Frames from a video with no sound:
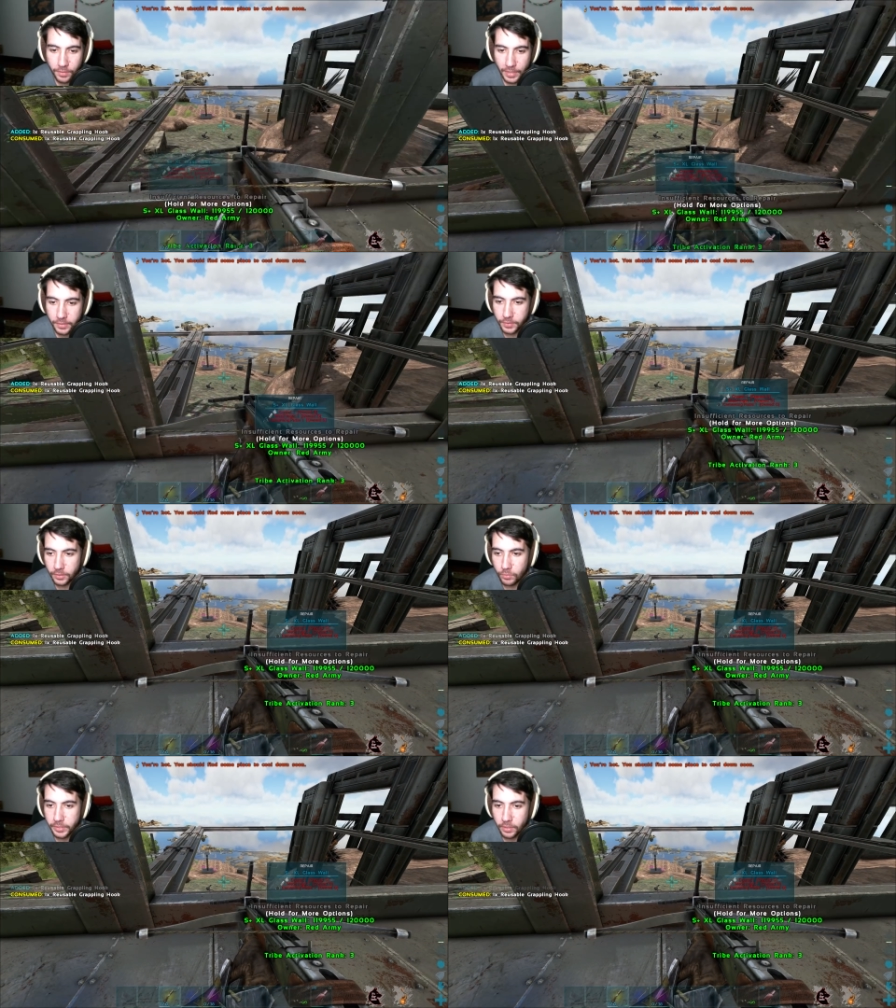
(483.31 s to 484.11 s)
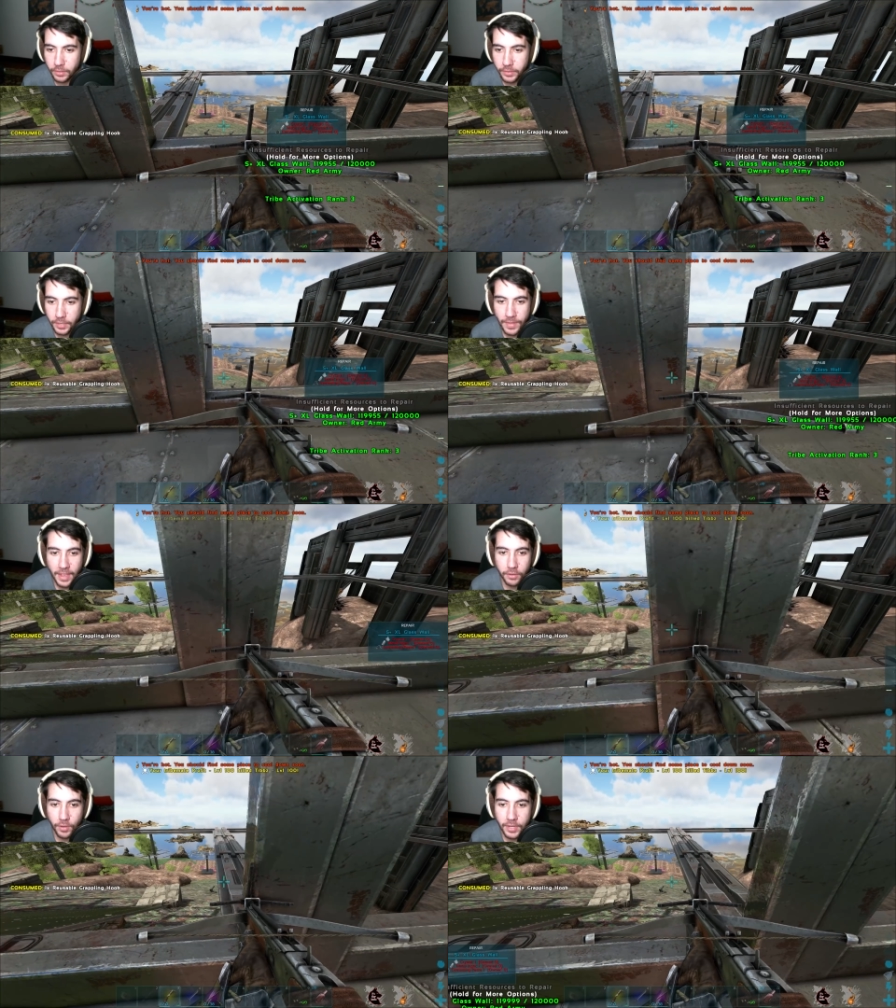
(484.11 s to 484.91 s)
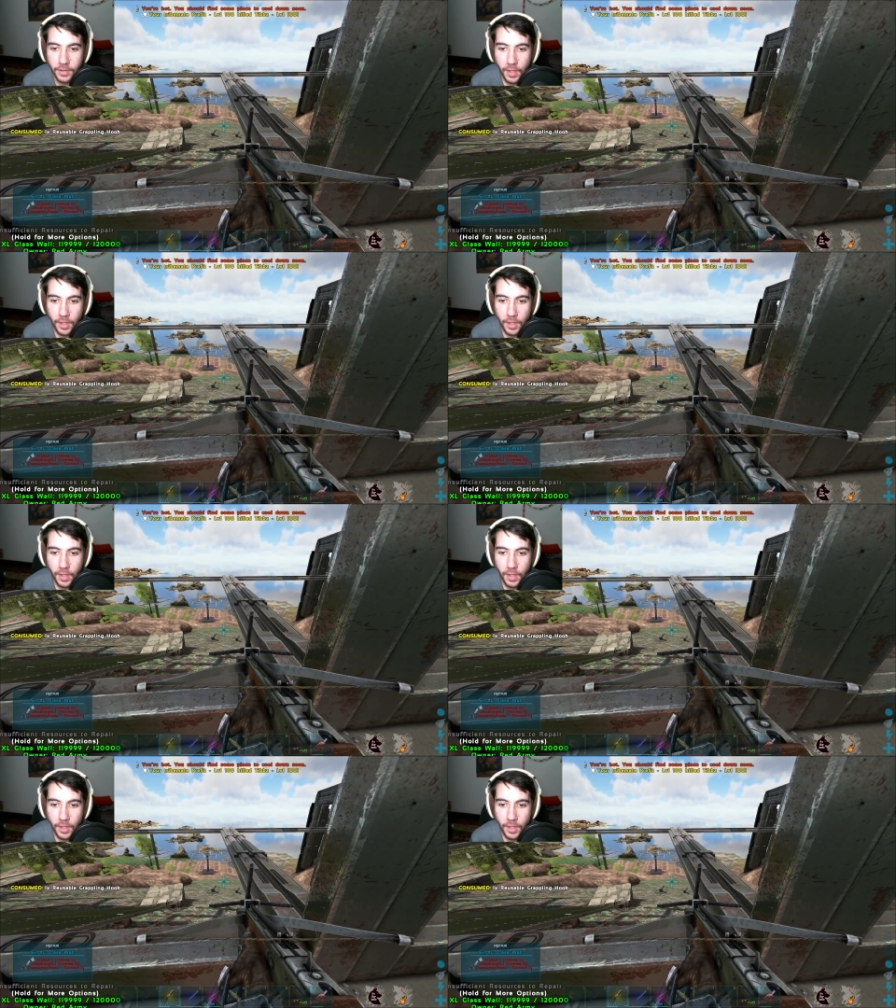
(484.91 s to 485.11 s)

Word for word: Things still really aren't looking that great.